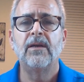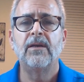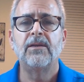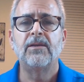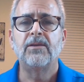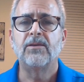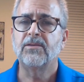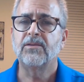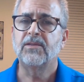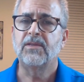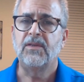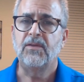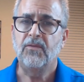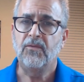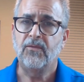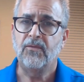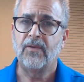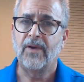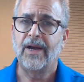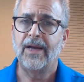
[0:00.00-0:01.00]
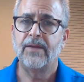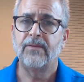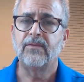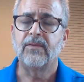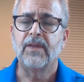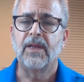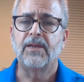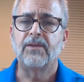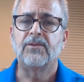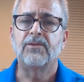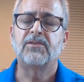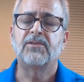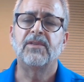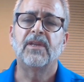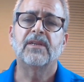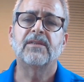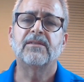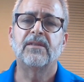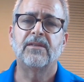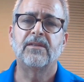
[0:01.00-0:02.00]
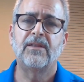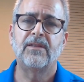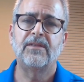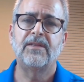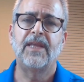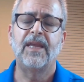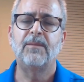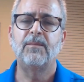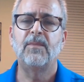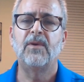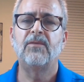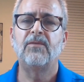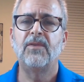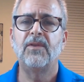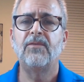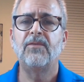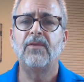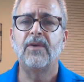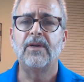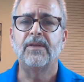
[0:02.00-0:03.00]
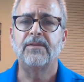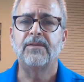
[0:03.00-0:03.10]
you'll see 5 letters next to the name of the fund.